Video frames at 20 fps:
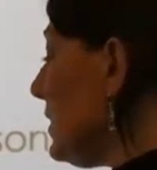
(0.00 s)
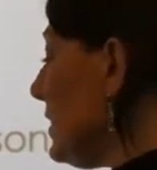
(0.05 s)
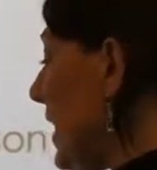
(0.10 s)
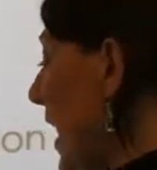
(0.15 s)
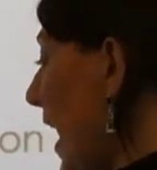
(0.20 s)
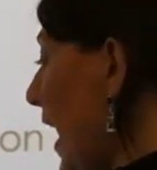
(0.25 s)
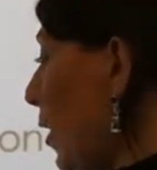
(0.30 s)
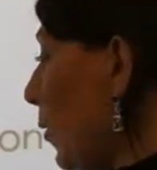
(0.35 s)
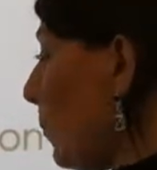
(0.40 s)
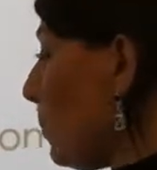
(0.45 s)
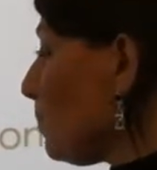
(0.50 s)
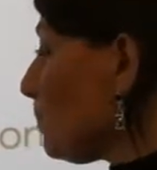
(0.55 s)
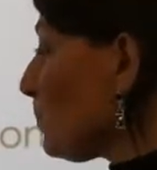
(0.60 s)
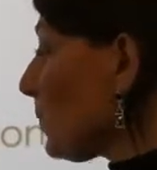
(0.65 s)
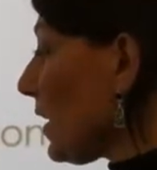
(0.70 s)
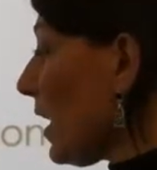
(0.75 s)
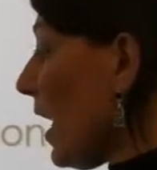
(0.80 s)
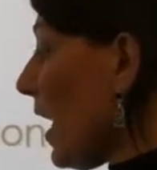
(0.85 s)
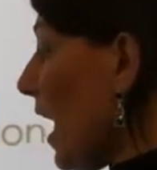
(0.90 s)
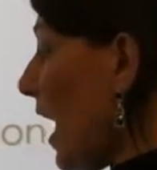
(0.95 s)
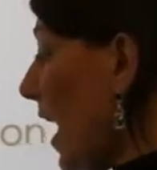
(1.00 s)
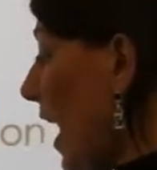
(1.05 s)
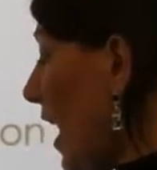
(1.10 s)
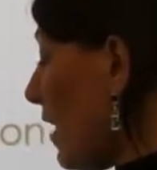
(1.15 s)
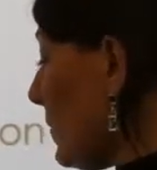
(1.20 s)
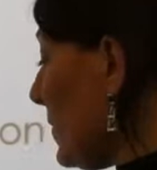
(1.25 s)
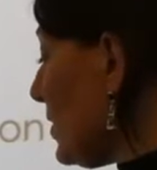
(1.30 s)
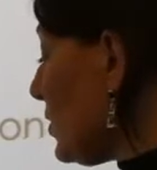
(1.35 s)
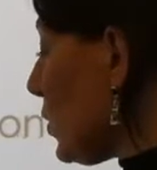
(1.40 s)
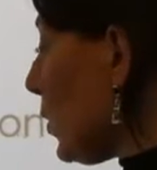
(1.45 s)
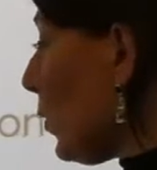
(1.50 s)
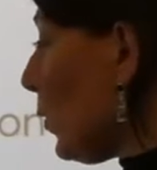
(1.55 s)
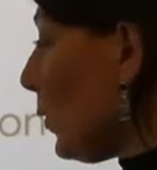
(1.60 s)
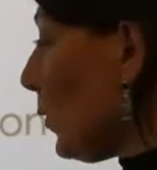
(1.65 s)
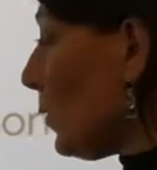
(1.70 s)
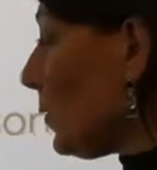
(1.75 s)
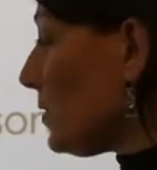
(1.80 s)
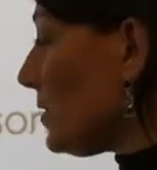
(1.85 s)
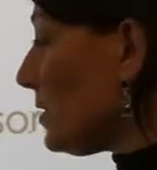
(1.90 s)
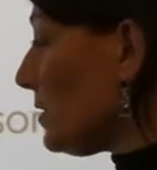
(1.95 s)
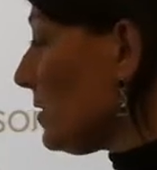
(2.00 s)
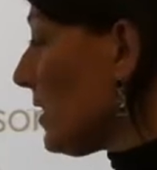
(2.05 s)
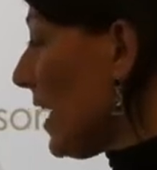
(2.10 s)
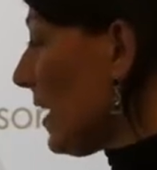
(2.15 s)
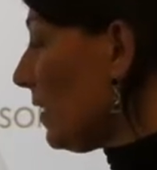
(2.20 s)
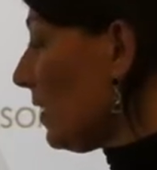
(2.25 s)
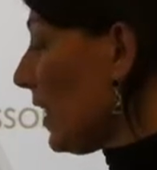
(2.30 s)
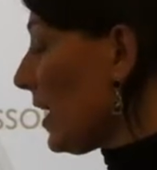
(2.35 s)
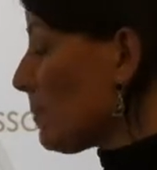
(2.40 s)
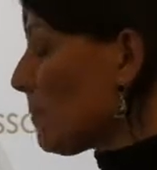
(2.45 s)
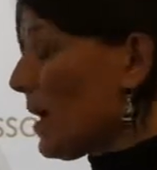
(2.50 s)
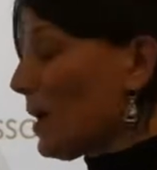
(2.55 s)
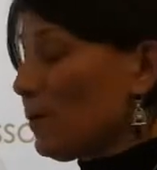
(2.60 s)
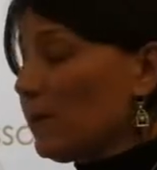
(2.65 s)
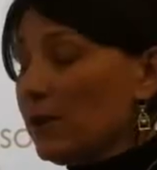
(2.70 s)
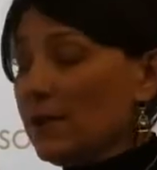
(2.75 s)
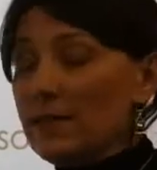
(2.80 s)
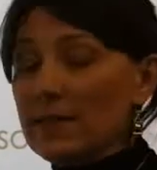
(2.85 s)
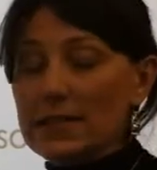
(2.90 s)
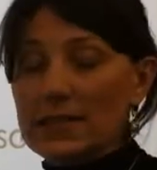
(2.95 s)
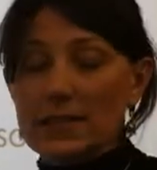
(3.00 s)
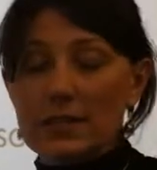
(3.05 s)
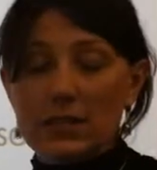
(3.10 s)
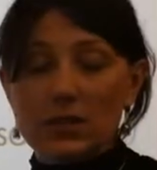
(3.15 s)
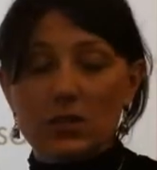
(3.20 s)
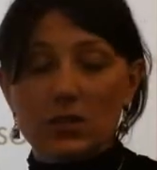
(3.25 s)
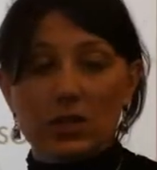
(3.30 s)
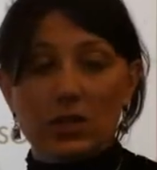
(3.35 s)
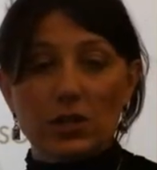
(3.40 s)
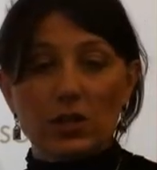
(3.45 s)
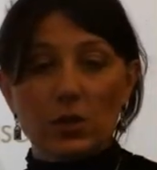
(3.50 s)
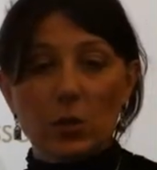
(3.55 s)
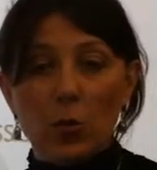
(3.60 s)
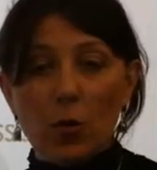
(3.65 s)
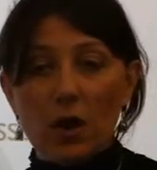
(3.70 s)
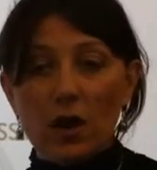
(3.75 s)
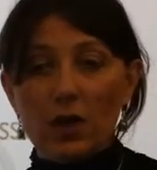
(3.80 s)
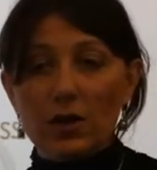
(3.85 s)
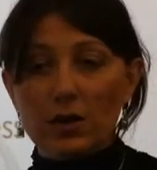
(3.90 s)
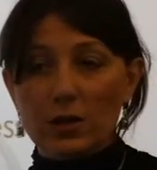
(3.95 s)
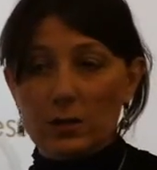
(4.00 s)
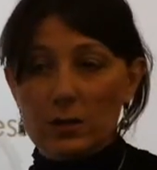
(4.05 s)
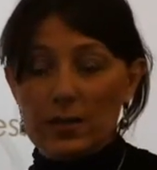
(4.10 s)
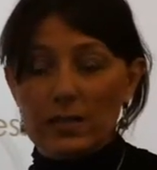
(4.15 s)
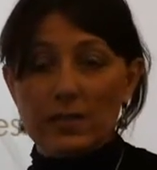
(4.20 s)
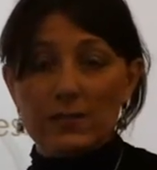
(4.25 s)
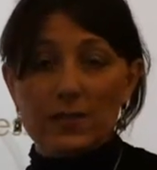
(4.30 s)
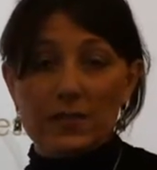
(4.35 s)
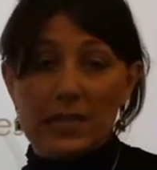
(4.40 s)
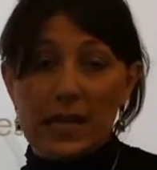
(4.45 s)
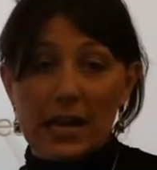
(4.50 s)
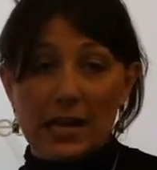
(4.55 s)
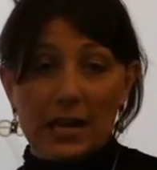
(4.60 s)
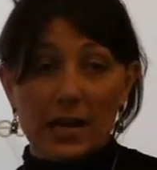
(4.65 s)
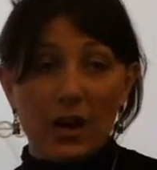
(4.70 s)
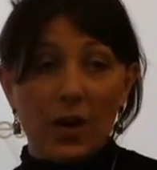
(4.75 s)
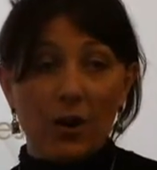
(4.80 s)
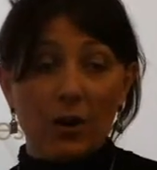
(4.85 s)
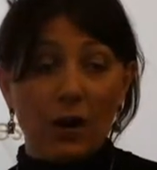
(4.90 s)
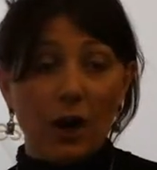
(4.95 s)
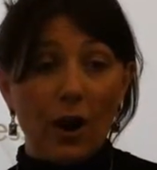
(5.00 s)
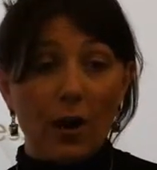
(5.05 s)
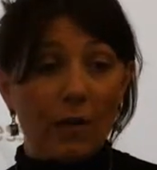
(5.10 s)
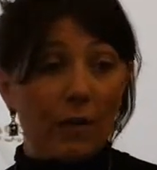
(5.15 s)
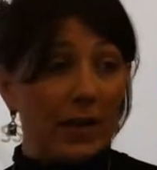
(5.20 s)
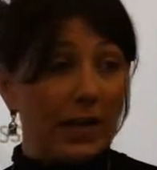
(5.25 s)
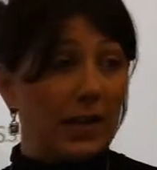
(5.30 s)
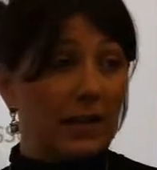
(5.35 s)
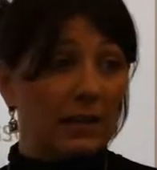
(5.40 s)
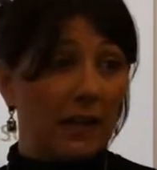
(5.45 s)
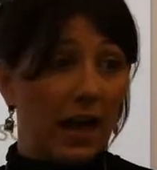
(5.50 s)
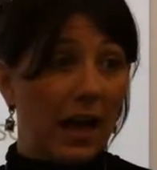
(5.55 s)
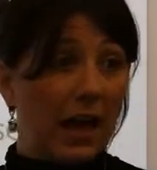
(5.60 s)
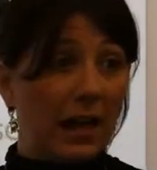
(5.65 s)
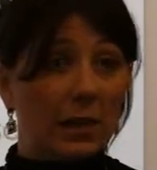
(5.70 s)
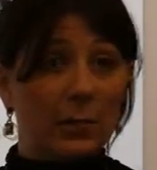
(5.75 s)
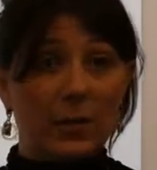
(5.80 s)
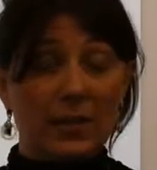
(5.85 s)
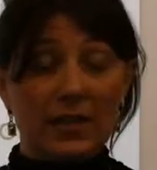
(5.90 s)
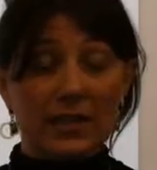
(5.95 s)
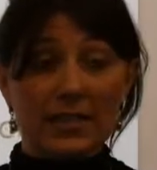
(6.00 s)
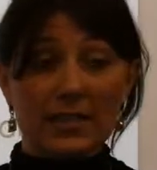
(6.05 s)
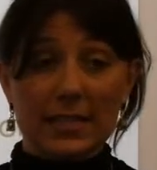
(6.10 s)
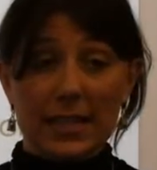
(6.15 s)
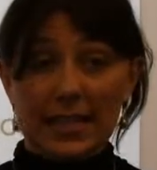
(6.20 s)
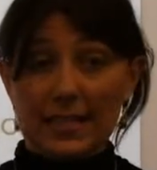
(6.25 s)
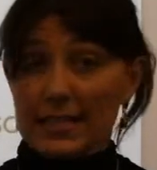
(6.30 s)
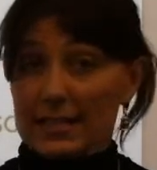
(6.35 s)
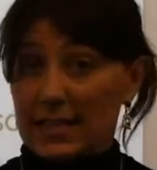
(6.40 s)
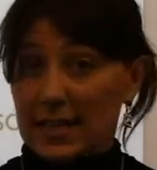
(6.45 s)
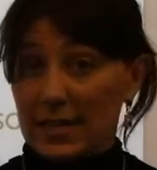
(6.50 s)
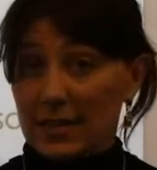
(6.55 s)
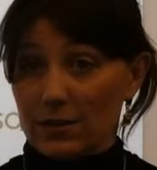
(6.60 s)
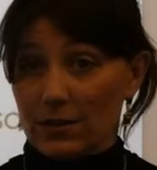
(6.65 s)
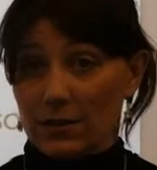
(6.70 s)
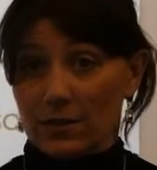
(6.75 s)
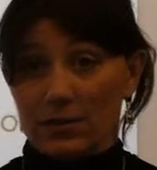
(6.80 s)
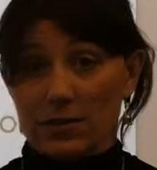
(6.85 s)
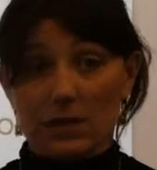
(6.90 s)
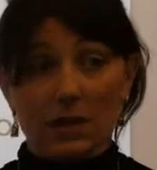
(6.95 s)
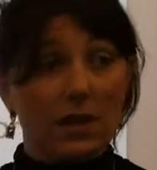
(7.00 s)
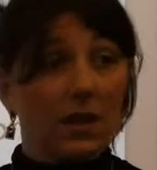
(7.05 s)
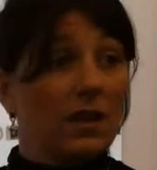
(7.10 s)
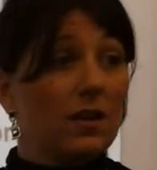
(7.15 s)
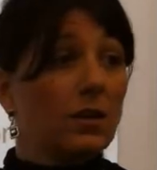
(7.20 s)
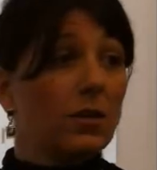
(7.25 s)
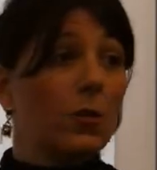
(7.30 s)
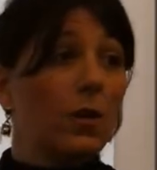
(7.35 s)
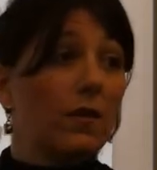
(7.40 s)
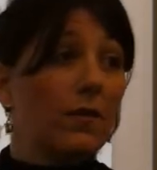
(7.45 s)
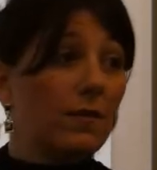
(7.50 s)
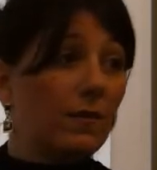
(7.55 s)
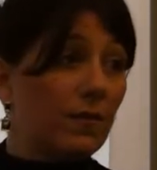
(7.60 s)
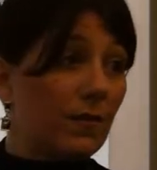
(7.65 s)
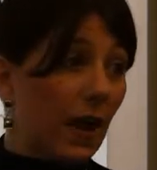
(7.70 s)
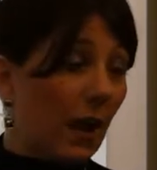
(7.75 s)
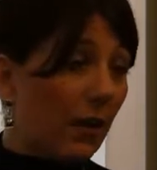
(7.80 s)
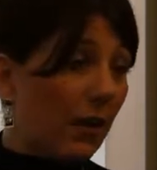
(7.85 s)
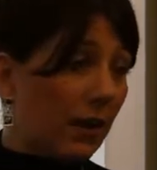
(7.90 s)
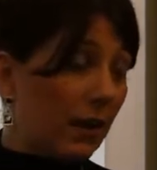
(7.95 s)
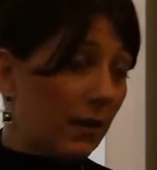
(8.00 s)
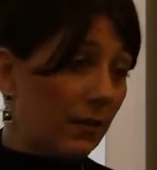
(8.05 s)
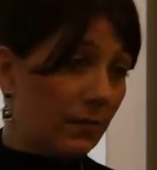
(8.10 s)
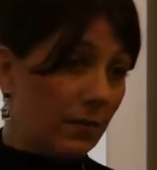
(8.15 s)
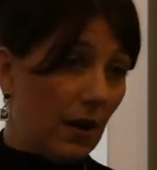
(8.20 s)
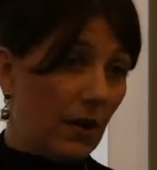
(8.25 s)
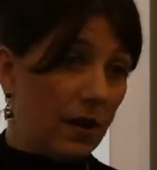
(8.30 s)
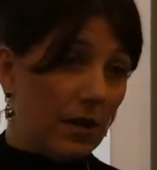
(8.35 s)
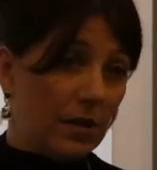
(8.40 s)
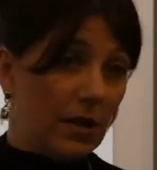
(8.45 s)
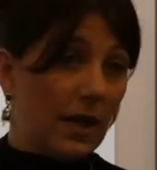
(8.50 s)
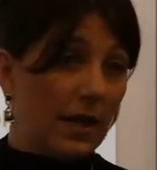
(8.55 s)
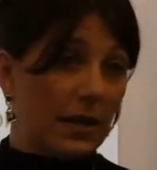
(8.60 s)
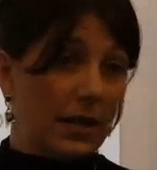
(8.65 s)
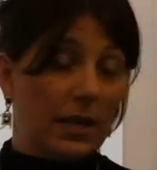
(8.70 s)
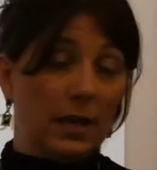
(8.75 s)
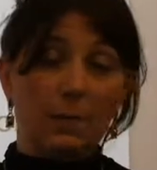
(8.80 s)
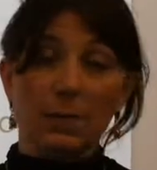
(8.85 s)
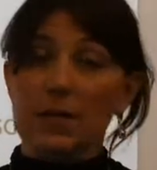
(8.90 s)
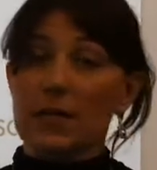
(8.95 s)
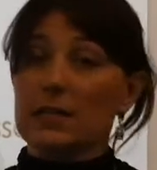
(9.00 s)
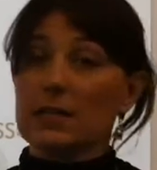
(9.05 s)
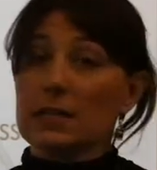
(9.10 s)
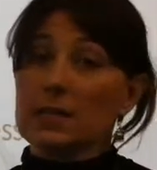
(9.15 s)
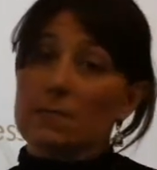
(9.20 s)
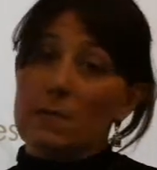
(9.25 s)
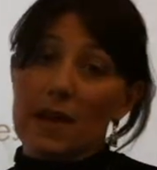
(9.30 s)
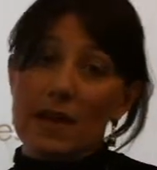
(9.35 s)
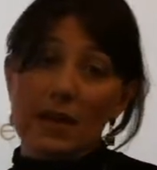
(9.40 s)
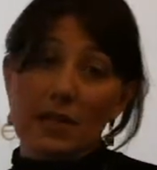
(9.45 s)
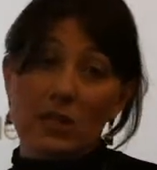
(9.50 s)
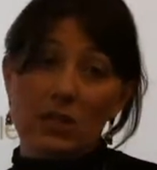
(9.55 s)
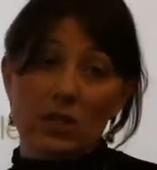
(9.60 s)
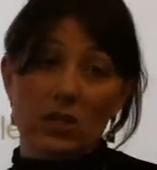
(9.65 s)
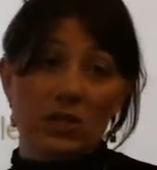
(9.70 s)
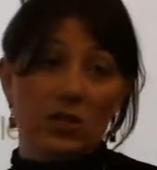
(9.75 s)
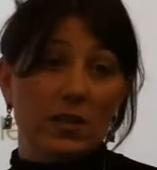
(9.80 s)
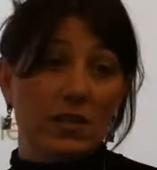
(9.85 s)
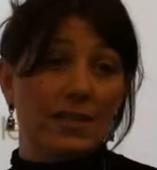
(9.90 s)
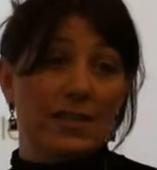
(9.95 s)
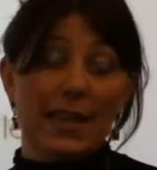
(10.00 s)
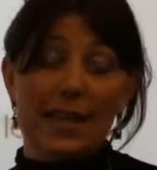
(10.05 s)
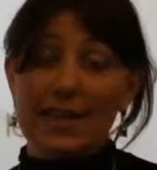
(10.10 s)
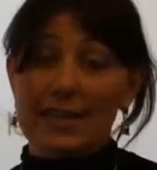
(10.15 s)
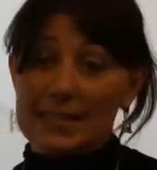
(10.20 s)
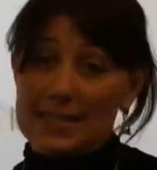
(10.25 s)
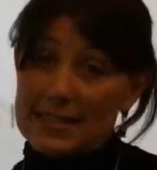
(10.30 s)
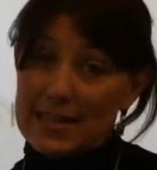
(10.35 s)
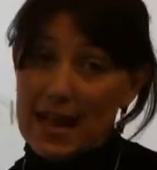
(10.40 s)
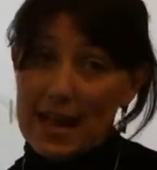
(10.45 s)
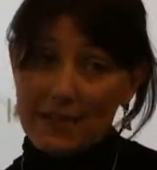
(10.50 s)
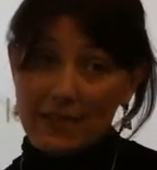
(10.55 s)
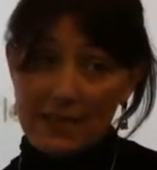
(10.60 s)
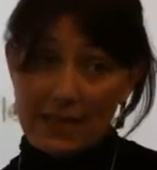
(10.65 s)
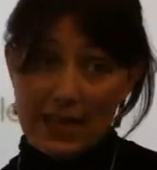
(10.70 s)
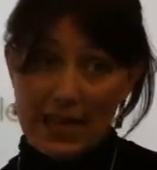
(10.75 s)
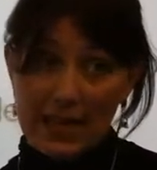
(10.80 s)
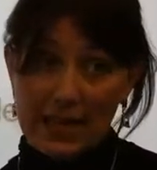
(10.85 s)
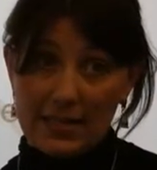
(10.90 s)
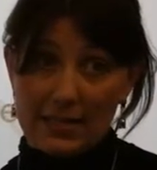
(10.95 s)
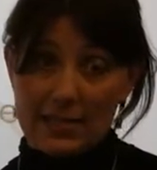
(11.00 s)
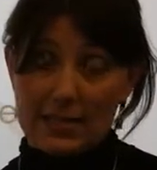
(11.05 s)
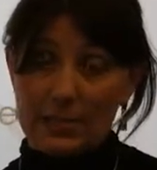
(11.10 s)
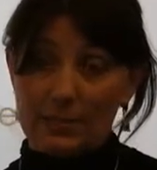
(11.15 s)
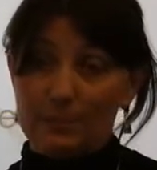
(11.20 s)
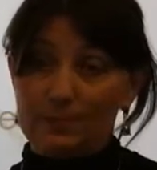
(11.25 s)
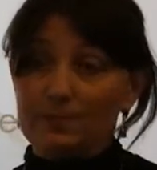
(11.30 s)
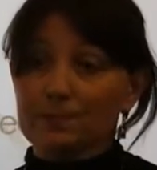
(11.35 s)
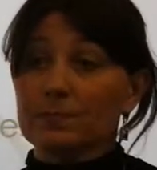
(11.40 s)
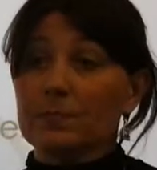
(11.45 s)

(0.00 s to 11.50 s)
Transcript: Now, I've been told that, like my previous district, your units of study are already aligned with the state standards. You are very, very lucky because in many districts that is not the case.